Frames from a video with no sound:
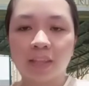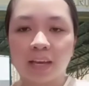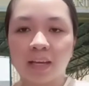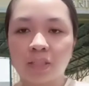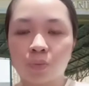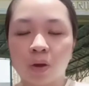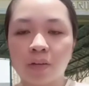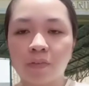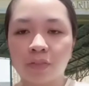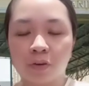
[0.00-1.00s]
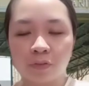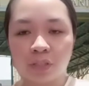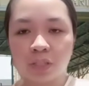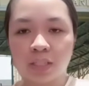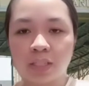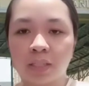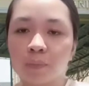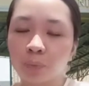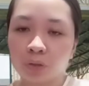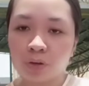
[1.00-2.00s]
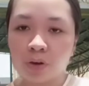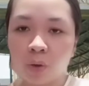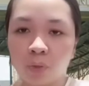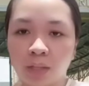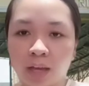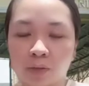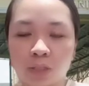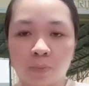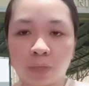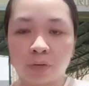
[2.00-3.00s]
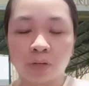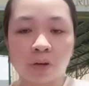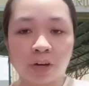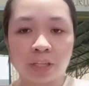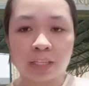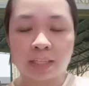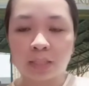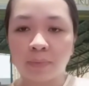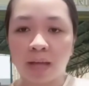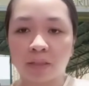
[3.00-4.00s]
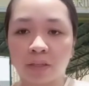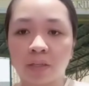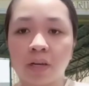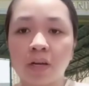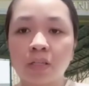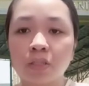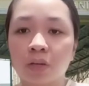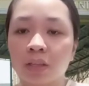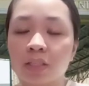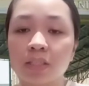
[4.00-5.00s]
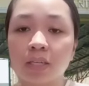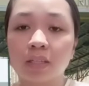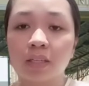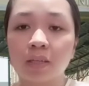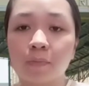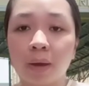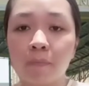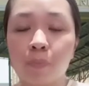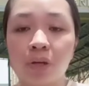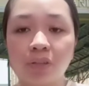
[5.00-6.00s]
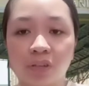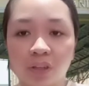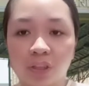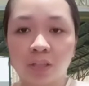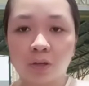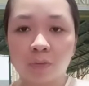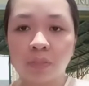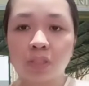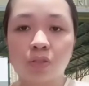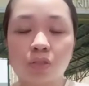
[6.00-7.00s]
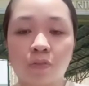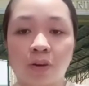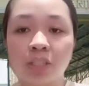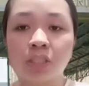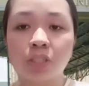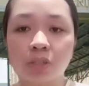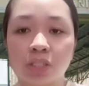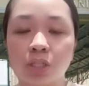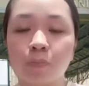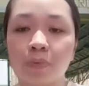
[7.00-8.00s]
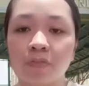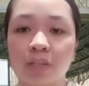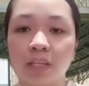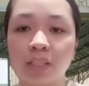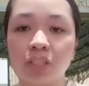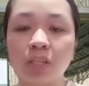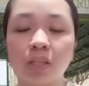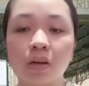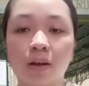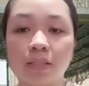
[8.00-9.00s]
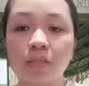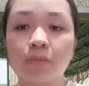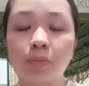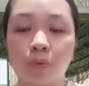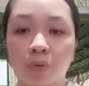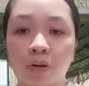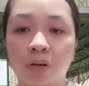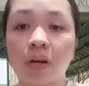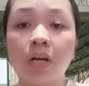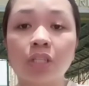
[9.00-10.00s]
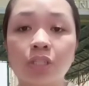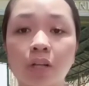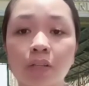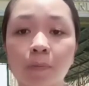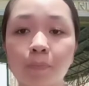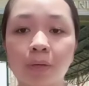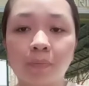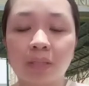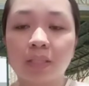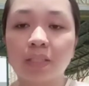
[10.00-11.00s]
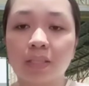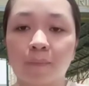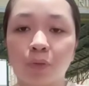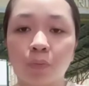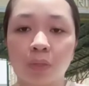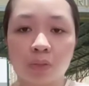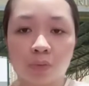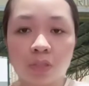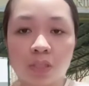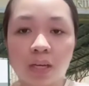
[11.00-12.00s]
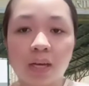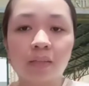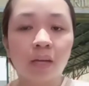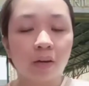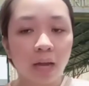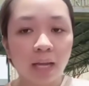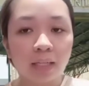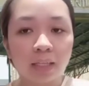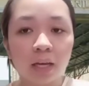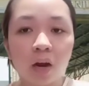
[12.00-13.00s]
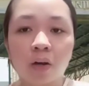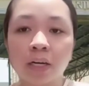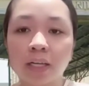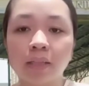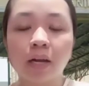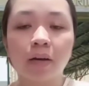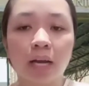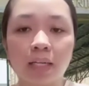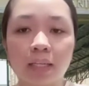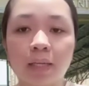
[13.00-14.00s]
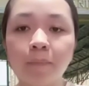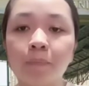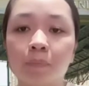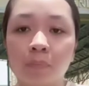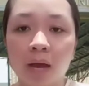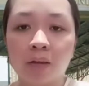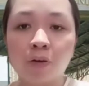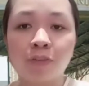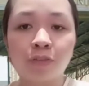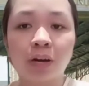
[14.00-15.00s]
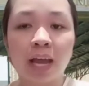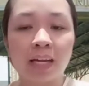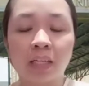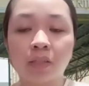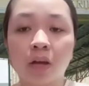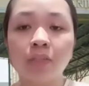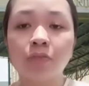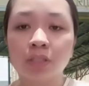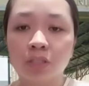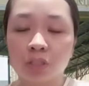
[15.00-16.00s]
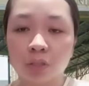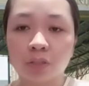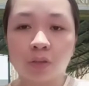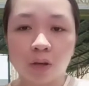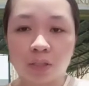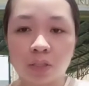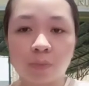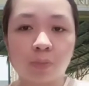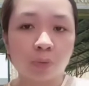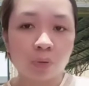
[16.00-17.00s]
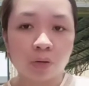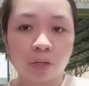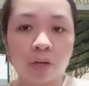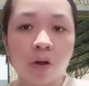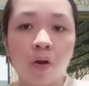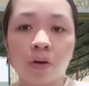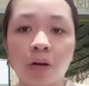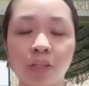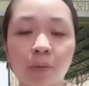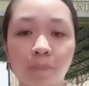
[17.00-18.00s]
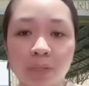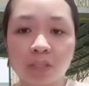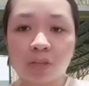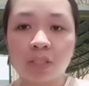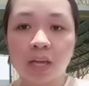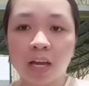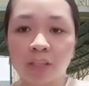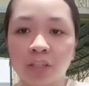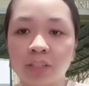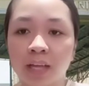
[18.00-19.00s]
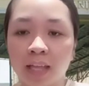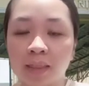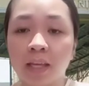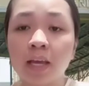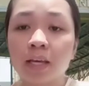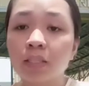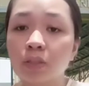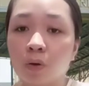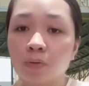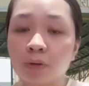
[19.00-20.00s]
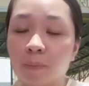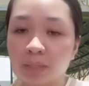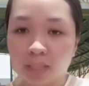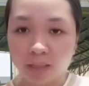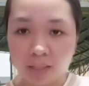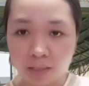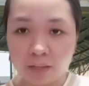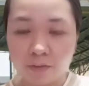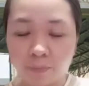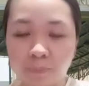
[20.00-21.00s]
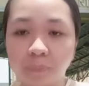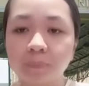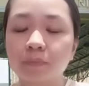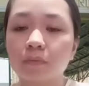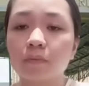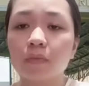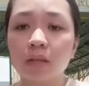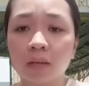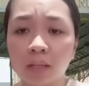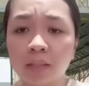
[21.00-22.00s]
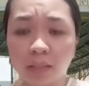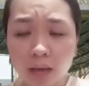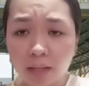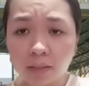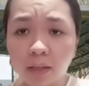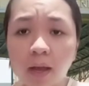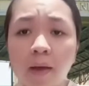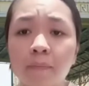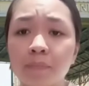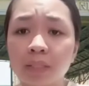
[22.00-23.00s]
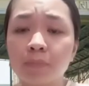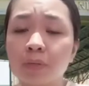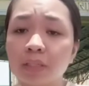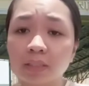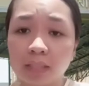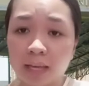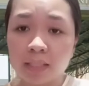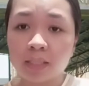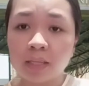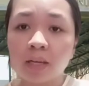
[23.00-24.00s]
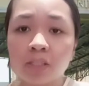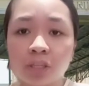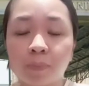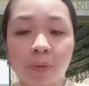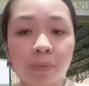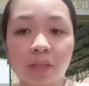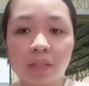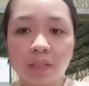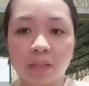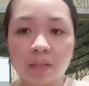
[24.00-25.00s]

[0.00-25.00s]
As one of the officials in the Bureau, I would like to speak regarding this matter. So it is stated in the 5.13 or misuse of registration privilege that the customs broker shall not permit his name to be used directly or indirectly by or for any non-registered customs broker or other persons other than his own representative. And yet, Ms. Marites, she permitted it.